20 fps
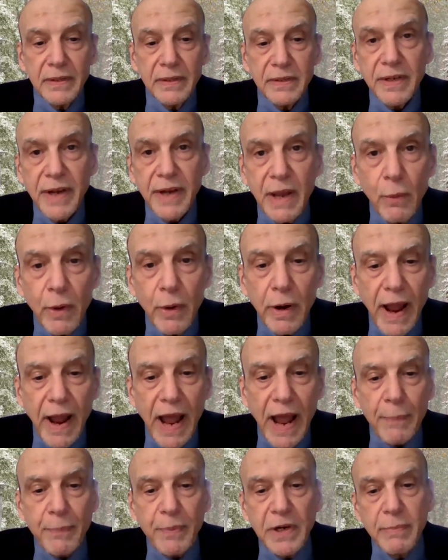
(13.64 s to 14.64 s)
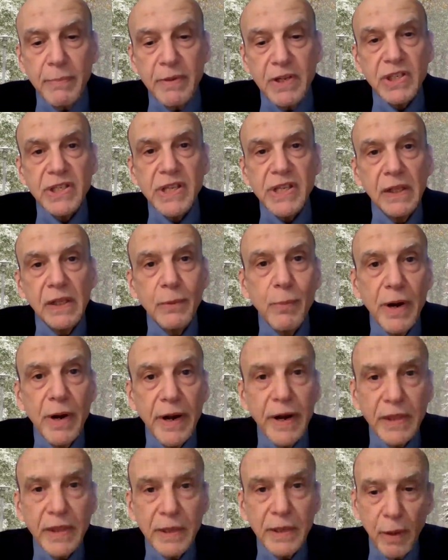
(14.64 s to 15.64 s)
Today, we're happy to be
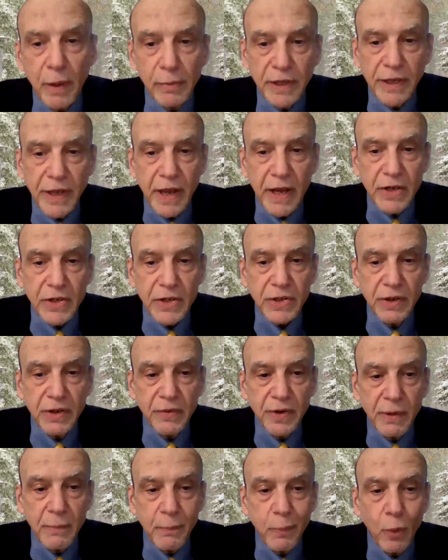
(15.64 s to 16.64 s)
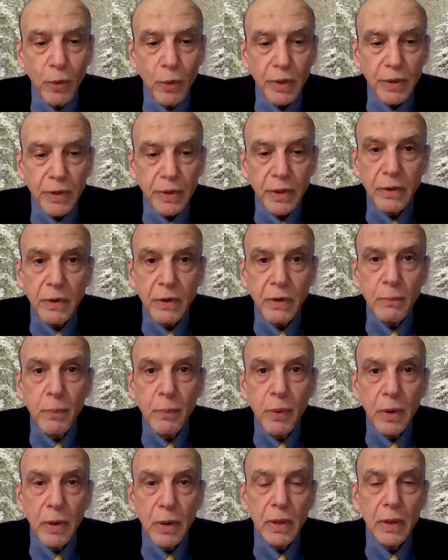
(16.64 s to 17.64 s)
celebrating the publication of an important new
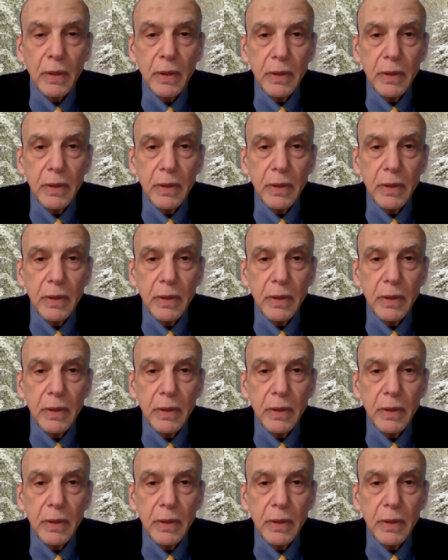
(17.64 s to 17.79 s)
book